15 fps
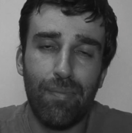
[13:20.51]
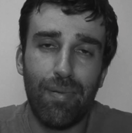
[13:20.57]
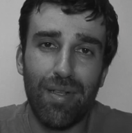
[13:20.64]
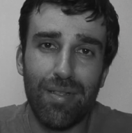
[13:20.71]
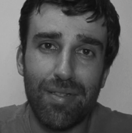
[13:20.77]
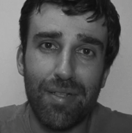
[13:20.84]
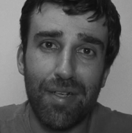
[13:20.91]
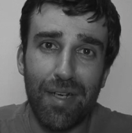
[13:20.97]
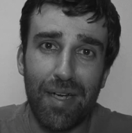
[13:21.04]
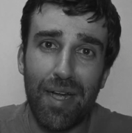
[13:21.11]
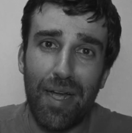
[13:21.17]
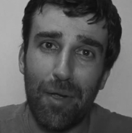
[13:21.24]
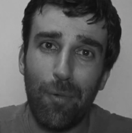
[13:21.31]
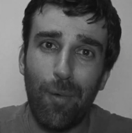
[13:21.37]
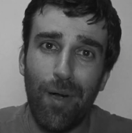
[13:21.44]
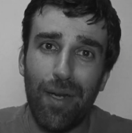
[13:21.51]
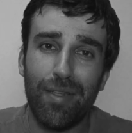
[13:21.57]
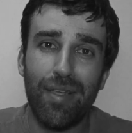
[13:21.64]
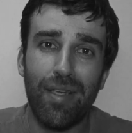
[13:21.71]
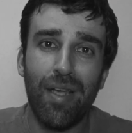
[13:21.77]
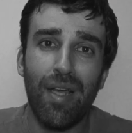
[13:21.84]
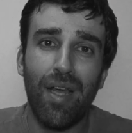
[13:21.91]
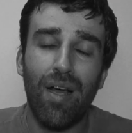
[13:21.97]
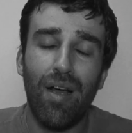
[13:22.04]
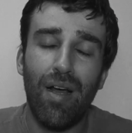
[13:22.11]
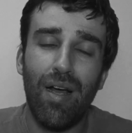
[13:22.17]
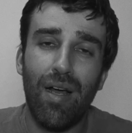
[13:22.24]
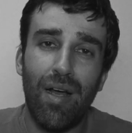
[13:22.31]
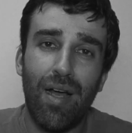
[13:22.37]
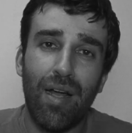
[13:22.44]
prints are high quality,
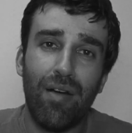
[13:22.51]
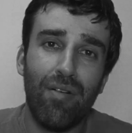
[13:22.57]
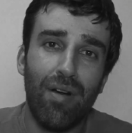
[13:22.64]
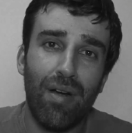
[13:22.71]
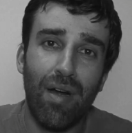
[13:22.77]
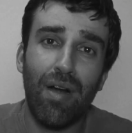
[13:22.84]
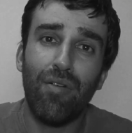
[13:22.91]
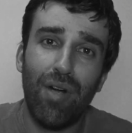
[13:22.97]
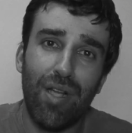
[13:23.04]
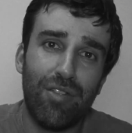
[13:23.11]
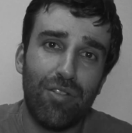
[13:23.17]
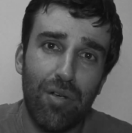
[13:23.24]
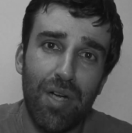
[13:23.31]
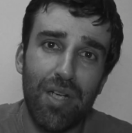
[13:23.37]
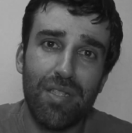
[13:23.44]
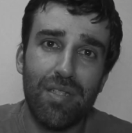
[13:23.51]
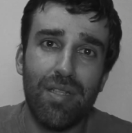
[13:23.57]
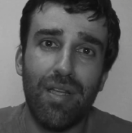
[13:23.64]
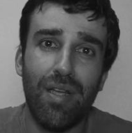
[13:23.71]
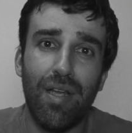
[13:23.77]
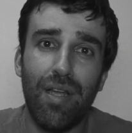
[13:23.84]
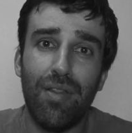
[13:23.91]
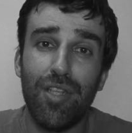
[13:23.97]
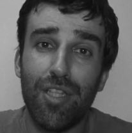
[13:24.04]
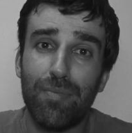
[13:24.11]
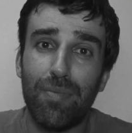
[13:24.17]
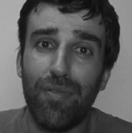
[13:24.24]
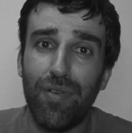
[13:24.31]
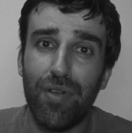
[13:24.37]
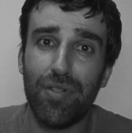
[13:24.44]
uh, I, re I really trust uh, these
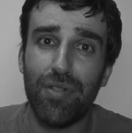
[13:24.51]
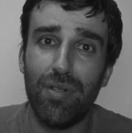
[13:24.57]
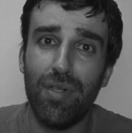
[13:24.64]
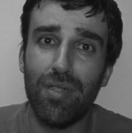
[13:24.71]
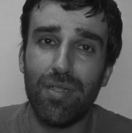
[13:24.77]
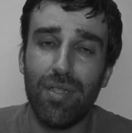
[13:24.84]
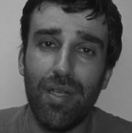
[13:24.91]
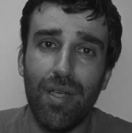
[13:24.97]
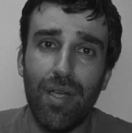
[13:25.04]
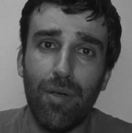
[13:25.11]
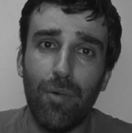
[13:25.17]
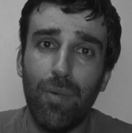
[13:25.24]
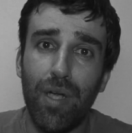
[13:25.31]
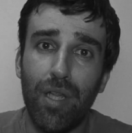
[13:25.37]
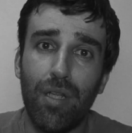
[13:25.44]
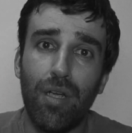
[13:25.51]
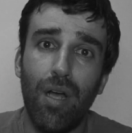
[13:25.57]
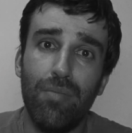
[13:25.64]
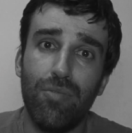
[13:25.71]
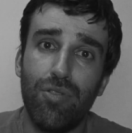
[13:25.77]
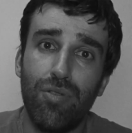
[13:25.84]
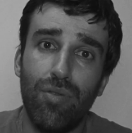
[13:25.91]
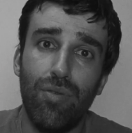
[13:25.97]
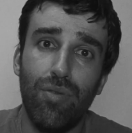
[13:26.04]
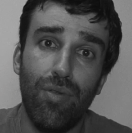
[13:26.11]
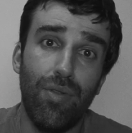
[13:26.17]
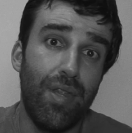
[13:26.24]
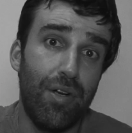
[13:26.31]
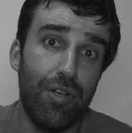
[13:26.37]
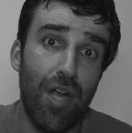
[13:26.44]
professionals uh, when it comes to
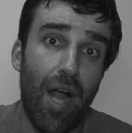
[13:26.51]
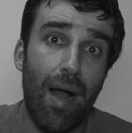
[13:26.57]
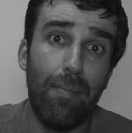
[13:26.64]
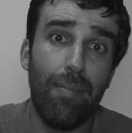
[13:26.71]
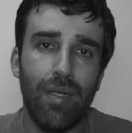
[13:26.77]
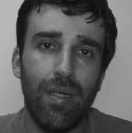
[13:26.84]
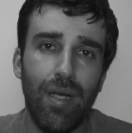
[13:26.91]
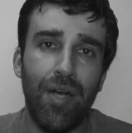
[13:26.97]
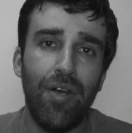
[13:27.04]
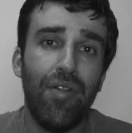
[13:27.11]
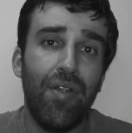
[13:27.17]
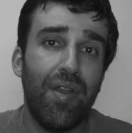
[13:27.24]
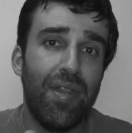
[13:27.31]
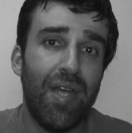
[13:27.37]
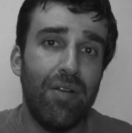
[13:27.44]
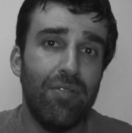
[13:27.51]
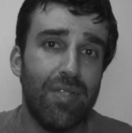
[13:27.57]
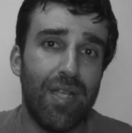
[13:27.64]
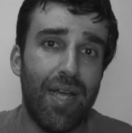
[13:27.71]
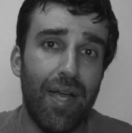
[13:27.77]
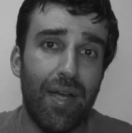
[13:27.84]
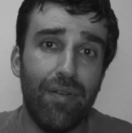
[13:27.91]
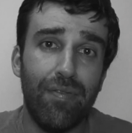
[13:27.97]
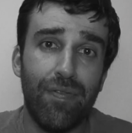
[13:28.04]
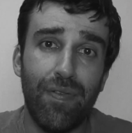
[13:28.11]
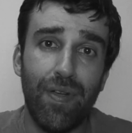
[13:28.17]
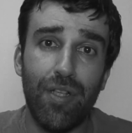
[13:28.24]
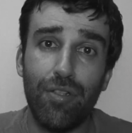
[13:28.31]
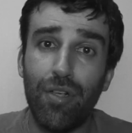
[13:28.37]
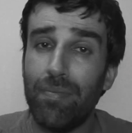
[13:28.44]
do their job. Another downside of
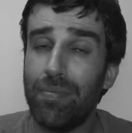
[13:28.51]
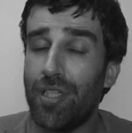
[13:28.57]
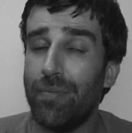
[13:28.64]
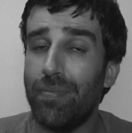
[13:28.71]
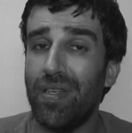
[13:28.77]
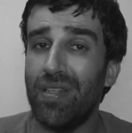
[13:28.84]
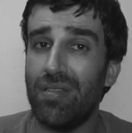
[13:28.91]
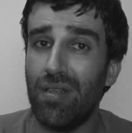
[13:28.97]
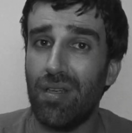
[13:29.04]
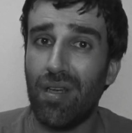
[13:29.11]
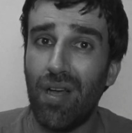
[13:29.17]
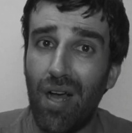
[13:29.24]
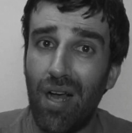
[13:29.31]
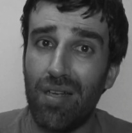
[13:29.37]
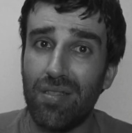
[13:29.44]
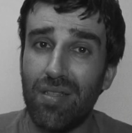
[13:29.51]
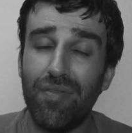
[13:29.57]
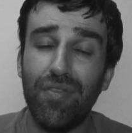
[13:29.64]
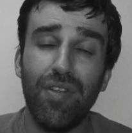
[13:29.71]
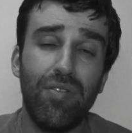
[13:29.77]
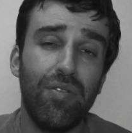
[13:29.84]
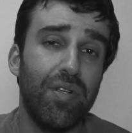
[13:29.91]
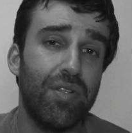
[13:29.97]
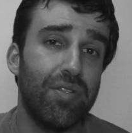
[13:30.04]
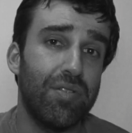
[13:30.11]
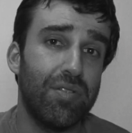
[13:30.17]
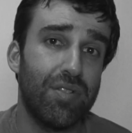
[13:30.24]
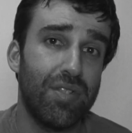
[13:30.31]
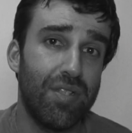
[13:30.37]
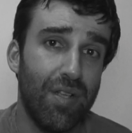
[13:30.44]
uh, dropshipping is the cost. If you do it
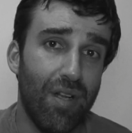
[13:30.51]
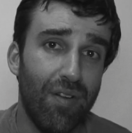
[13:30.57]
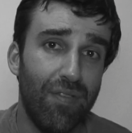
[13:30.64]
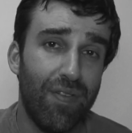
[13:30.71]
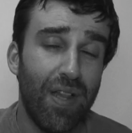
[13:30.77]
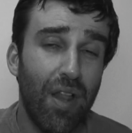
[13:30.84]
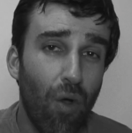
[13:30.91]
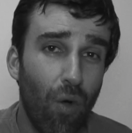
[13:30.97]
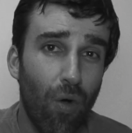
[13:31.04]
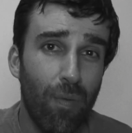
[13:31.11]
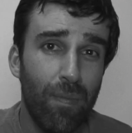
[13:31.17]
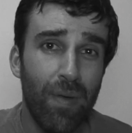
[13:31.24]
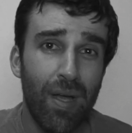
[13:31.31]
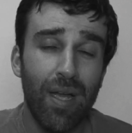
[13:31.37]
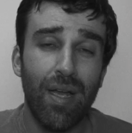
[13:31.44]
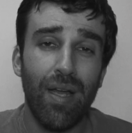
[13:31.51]
yourself at home,